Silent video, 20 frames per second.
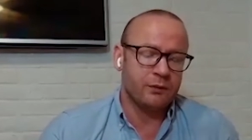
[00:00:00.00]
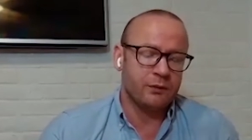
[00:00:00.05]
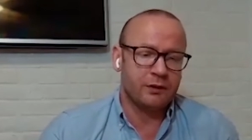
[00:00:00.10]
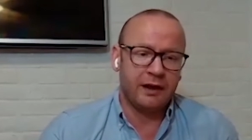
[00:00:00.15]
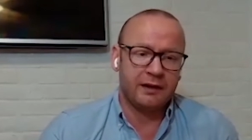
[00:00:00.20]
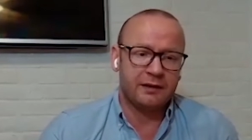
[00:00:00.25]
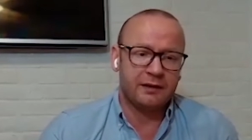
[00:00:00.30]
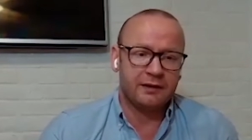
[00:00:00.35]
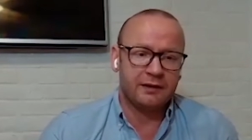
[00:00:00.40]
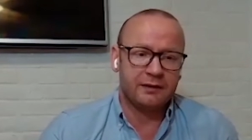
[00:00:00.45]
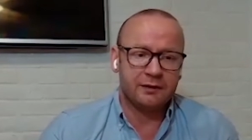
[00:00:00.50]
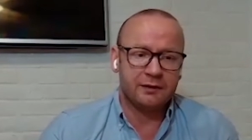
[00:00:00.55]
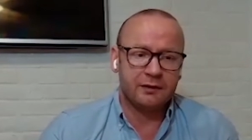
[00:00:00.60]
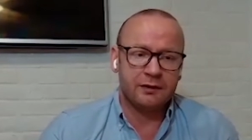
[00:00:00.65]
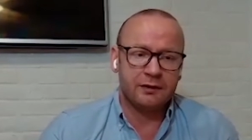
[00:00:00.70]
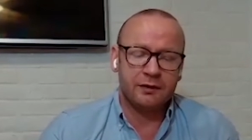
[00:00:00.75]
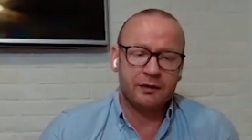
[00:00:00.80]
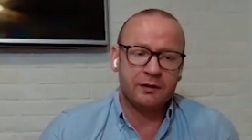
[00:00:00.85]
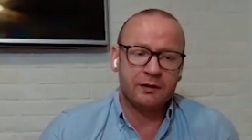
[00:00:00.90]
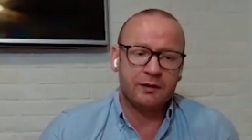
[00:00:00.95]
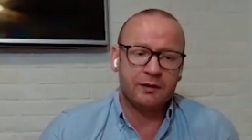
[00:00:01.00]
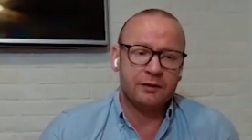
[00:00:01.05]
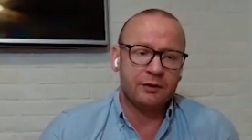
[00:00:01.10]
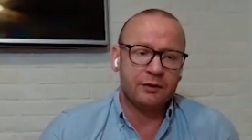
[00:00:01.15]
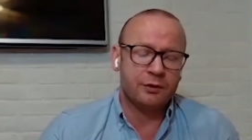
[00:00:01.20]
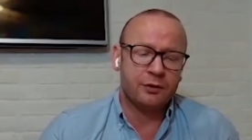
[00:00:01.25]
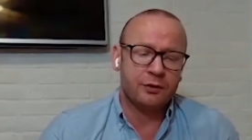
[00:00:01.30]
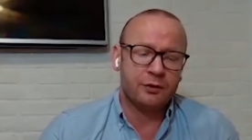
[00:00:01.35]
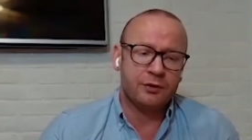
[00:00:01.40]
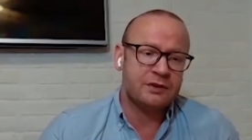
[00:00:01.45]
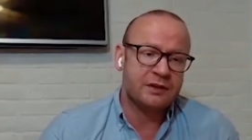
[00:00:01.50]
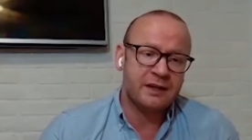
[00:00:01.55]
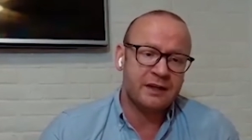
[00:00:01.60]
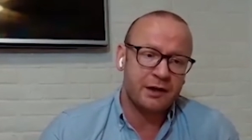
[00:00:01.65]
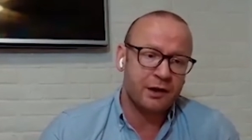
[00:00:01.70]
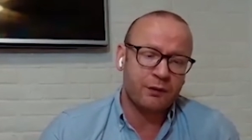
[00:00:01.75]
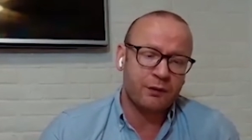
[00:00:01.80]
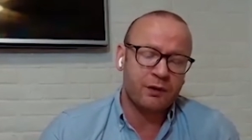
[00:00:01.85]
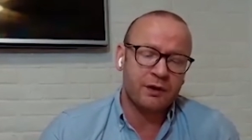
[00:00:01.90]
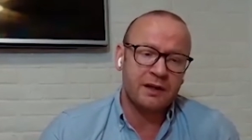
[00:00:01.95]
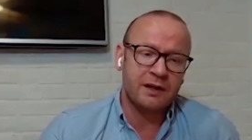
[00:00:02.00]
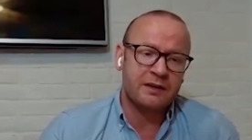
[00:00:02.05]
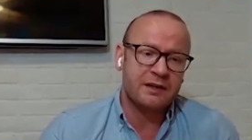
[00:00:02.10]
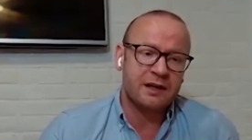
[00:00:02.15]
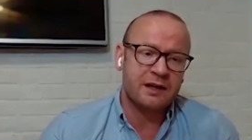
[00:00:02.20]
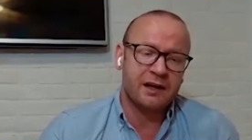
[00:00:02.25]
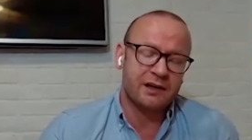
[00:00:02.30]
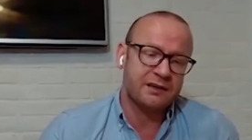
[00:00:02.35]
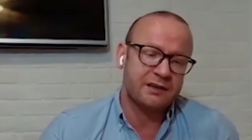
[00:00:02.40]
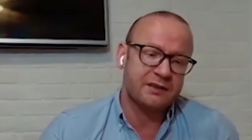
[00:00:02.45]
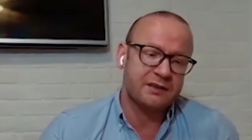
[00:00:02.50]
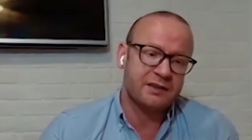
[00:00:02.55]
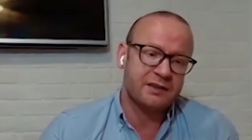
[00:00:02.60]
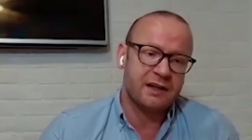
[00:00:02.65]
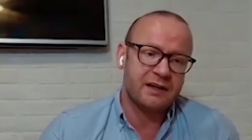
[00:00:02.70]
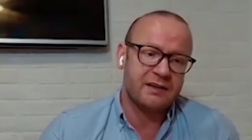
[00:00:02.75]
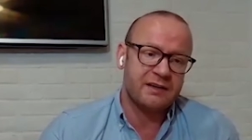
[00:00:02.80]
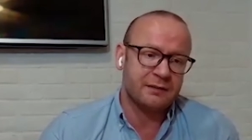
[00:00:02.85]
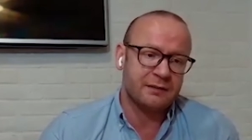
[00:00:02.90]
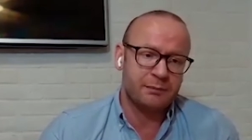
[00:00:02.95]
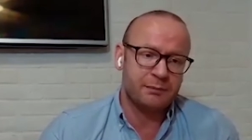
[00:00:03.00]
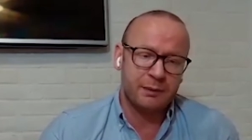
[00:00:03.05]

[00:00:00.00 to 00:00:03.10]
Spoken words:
Like, you could take over an entire site,